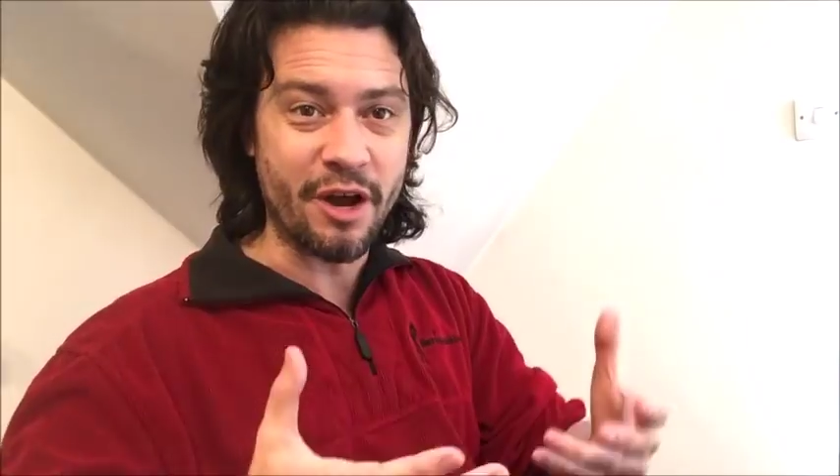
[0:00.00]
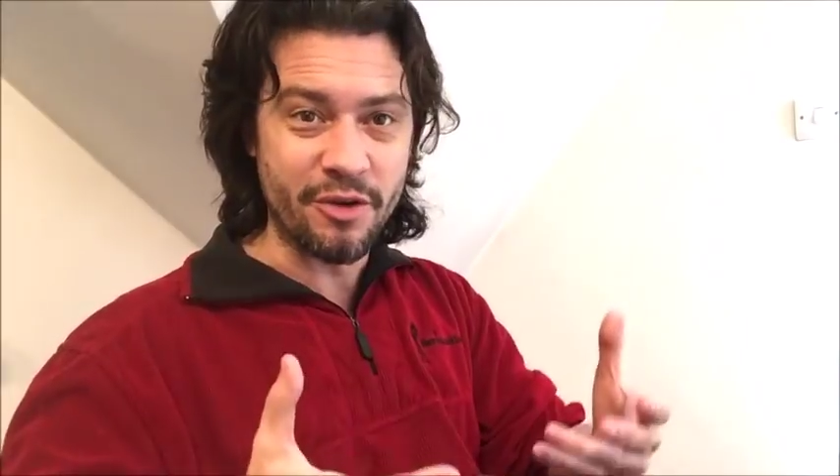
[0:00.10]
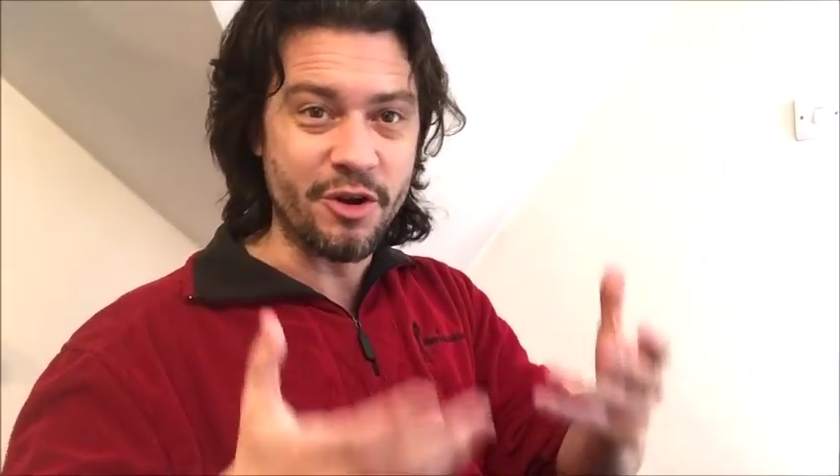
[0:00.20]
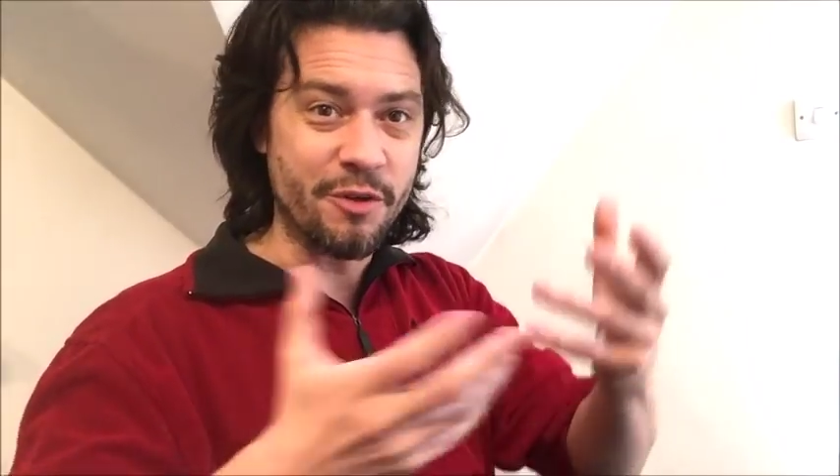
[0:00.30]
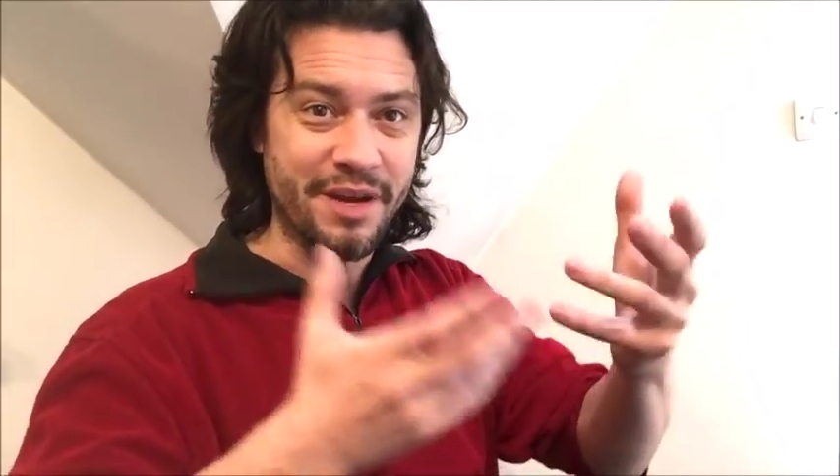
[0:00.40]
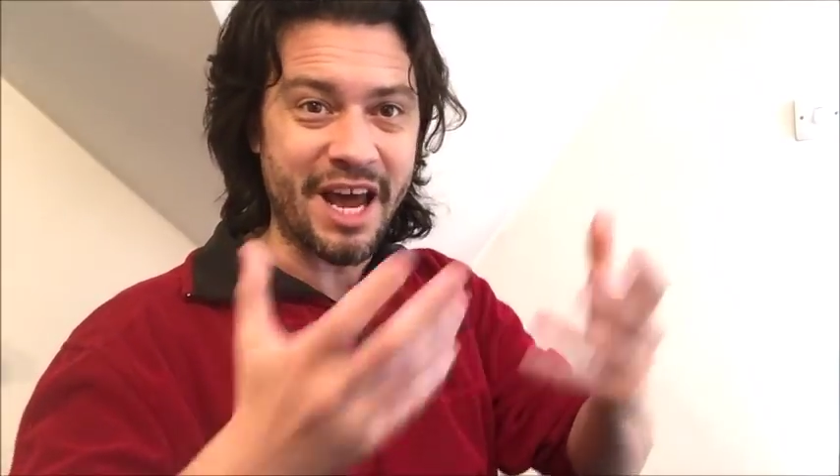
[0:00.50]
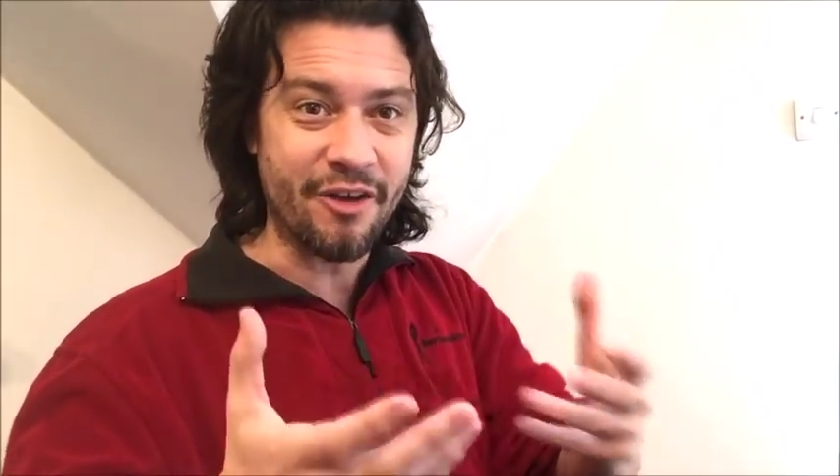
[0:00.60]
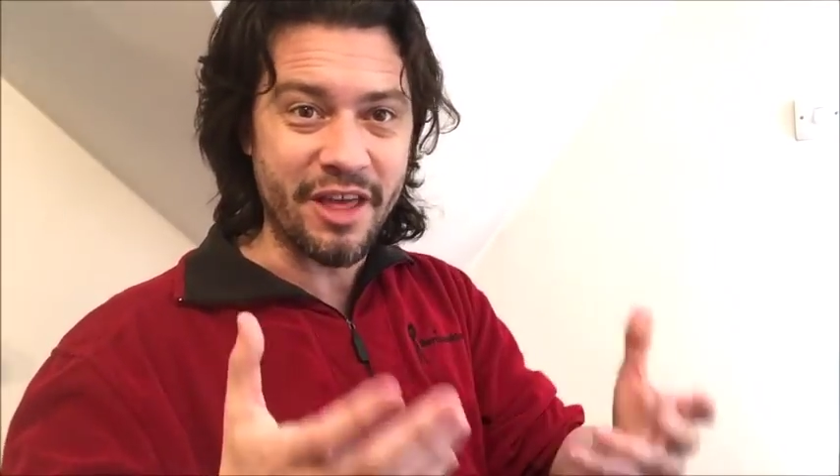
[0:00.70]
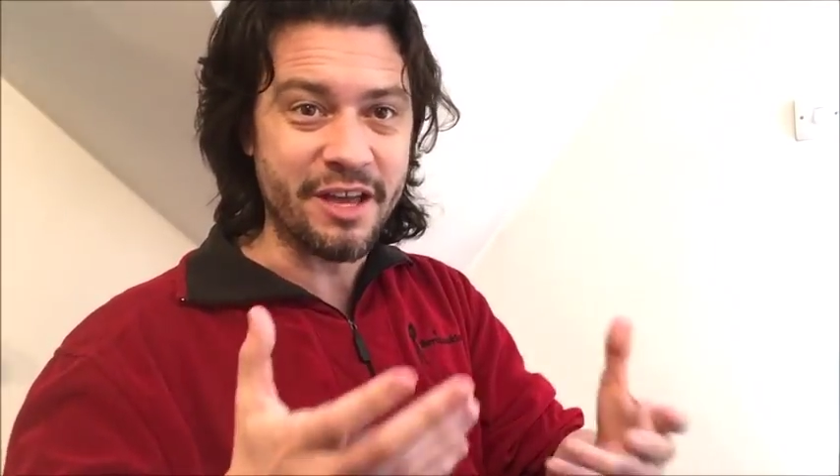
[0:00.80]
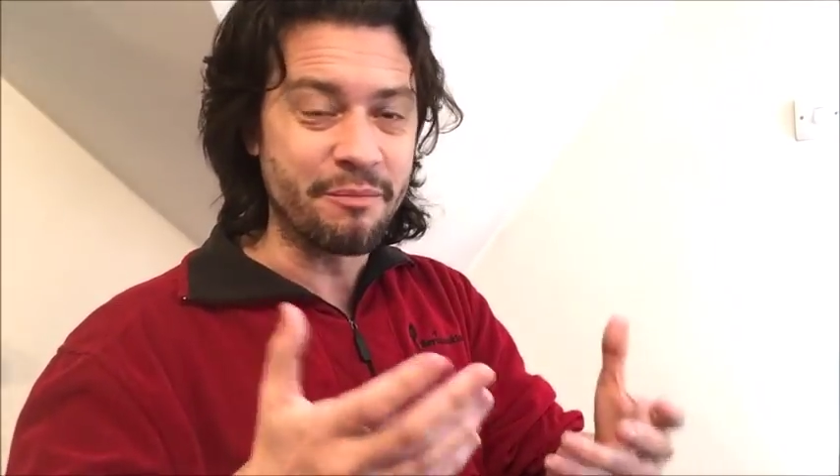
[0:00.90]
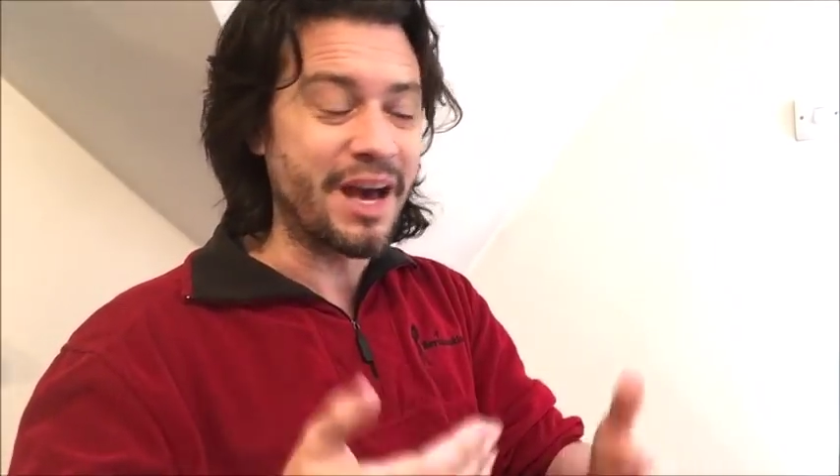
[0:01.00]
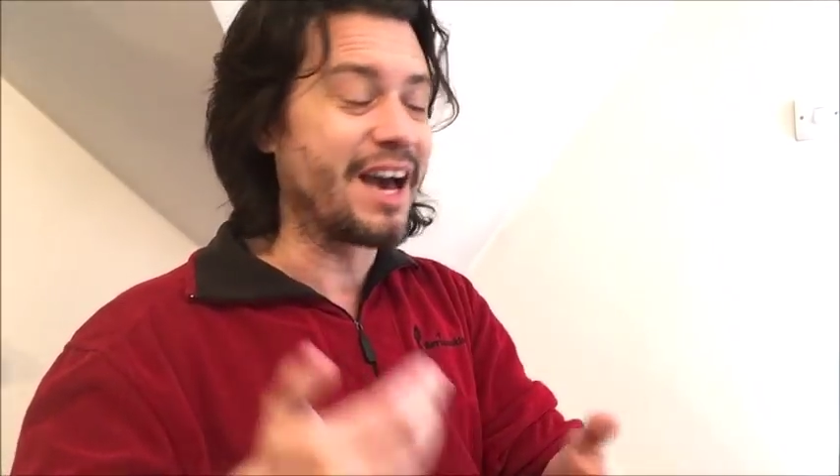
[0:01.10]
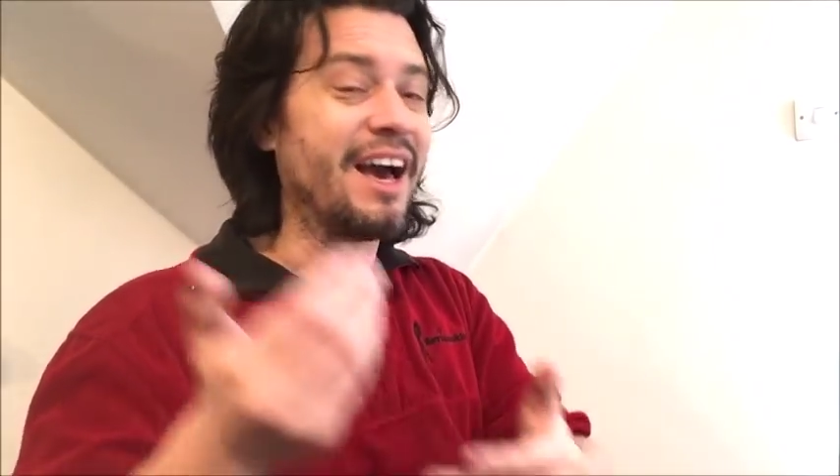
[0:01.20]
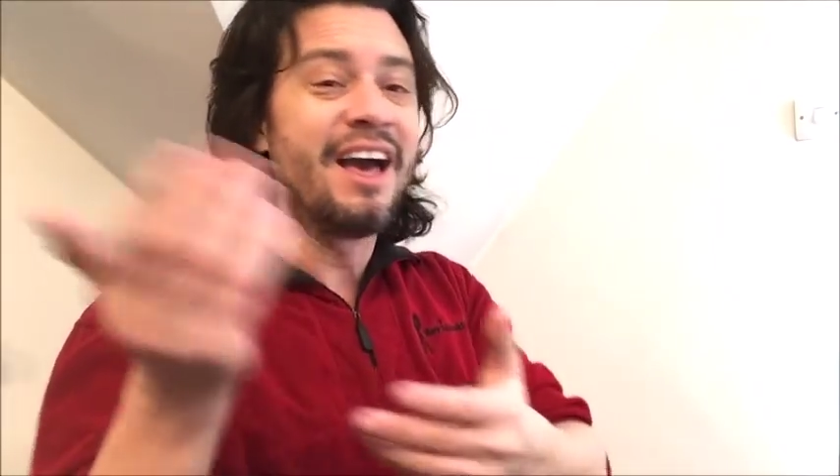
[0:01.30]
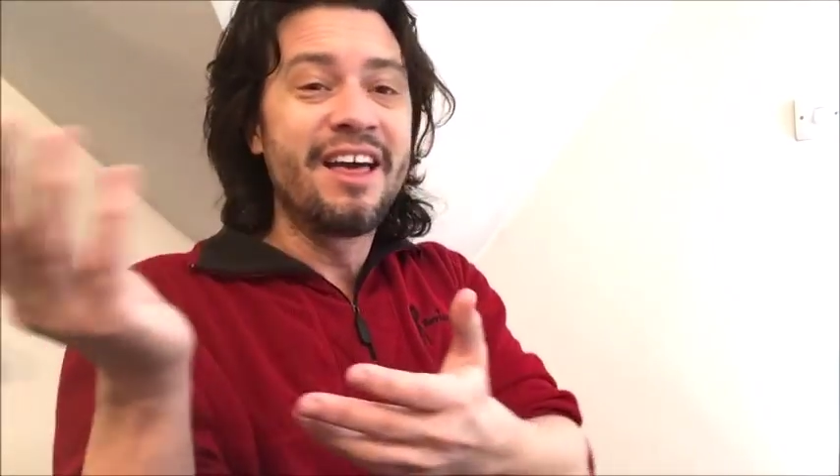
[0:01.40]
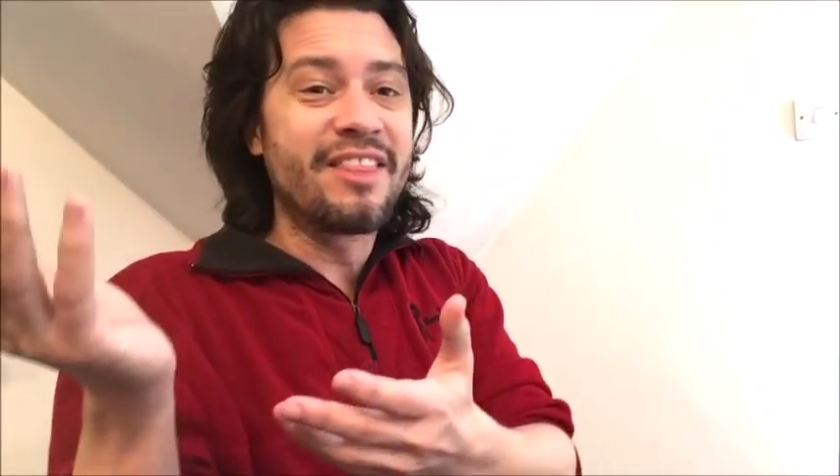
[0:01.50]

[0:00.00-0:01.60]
throughout Europe and how they compare.